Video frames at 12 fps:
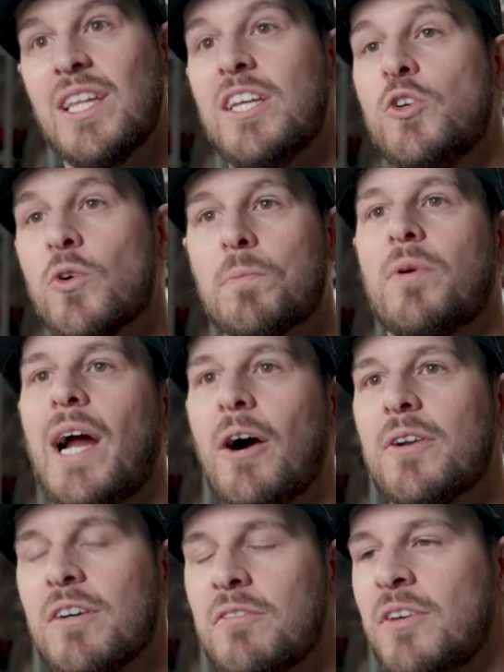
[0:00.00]
that you're
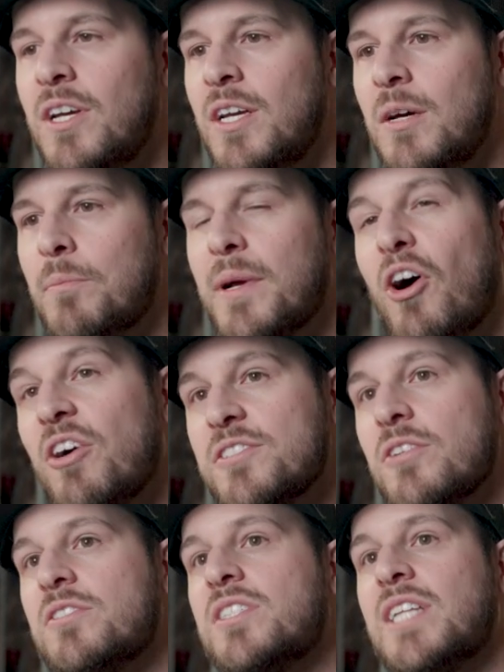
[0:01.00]
proud of, but
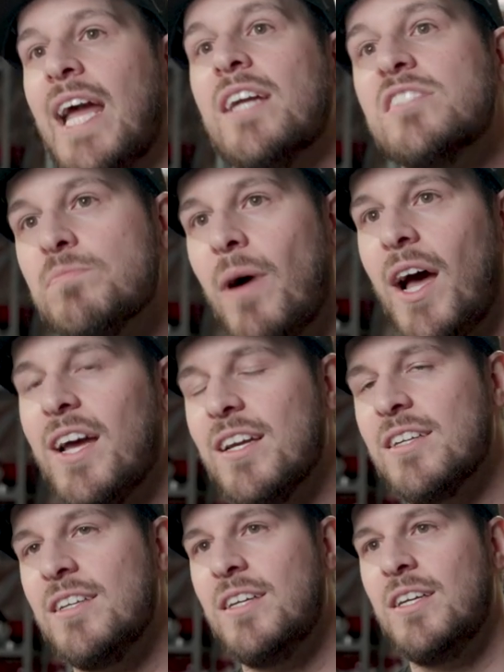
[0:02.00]
also stands by it,
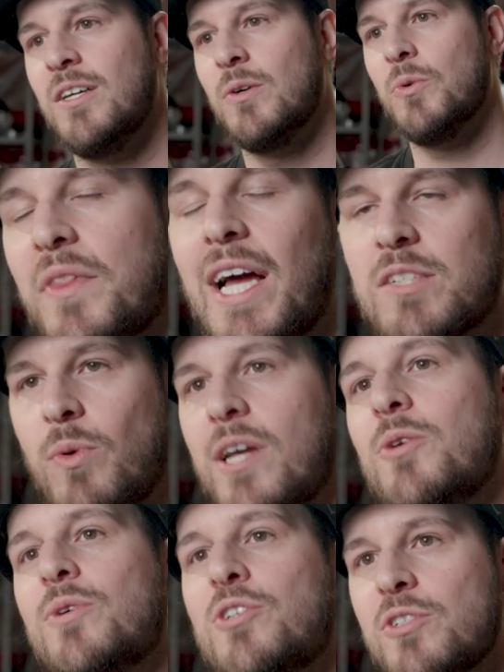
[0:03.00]
well, that's why
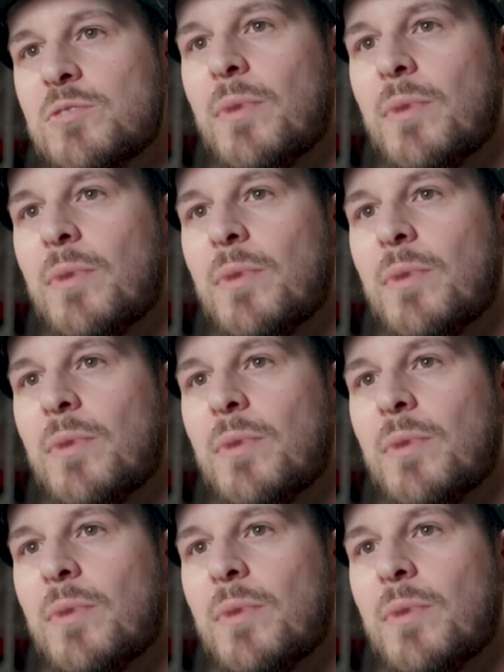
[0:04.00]
you would choose